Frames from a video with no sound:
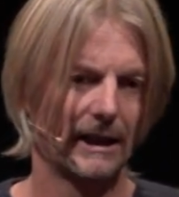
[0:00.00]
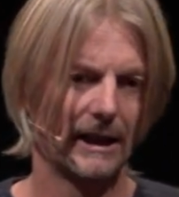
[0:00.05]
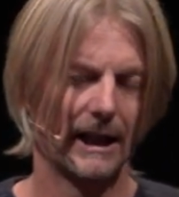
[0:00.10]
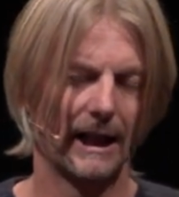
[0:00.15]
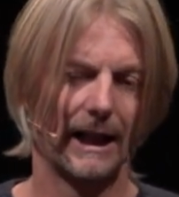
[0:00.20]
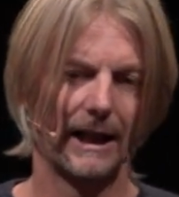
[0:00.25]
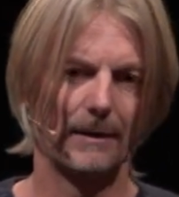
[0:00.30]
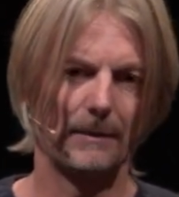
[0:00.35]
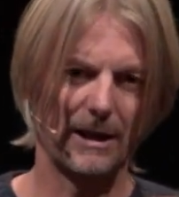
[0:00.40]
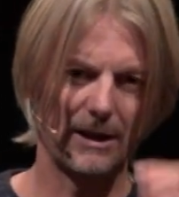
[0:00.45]

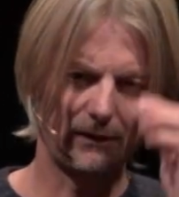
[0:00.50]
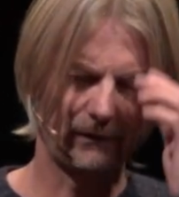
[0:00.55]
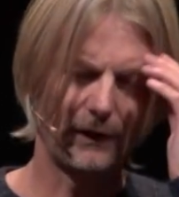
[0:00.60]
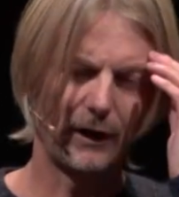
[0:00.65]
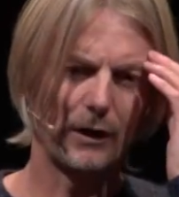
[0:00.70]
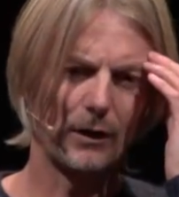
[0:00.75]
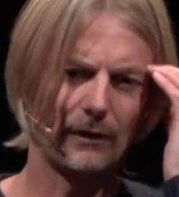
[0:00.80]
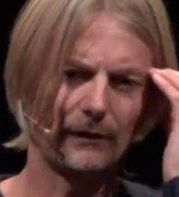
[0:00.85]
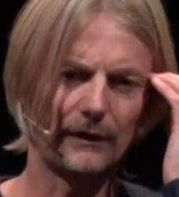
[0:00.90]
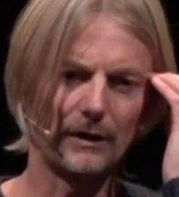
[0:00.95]
Uh, it's
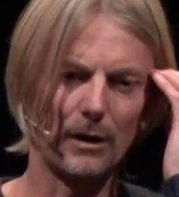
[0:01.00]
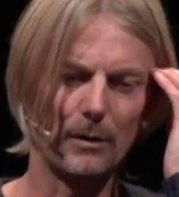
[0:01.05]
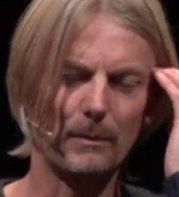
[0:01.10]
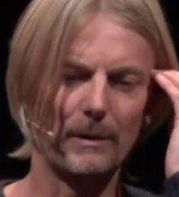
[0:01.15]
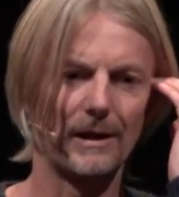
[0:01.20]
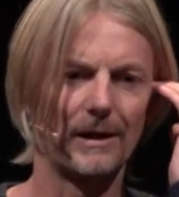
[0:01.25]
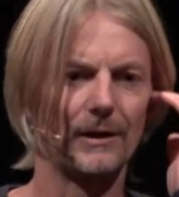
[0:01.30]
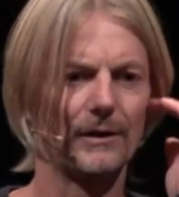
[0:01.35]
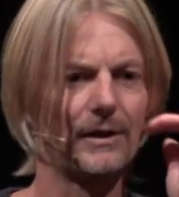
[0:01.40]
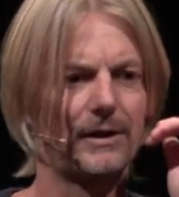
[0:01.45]
very often
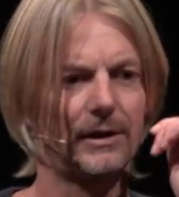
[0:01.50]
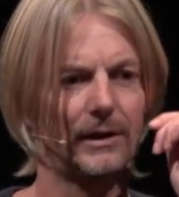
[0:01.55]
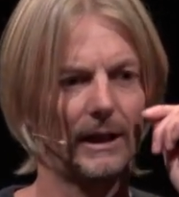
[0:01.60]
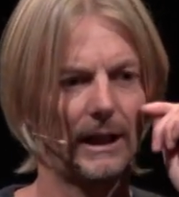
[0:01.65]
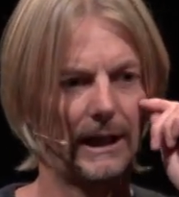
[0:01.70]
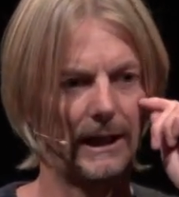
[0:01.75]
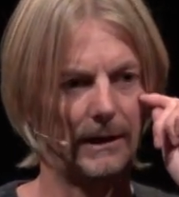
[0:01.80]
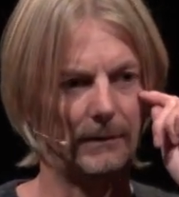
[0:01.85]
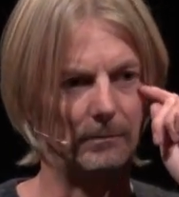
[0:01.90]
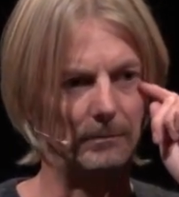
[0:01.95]
about
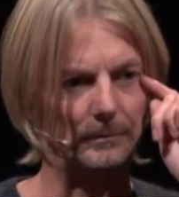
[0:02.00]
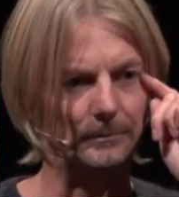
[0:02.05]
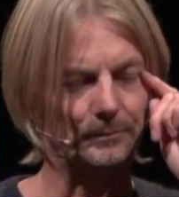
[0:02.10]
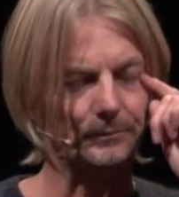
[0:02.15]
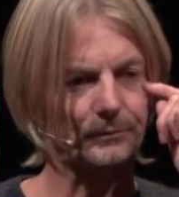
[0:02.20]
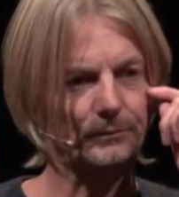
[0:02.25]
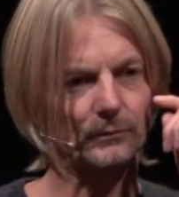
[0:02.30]
um,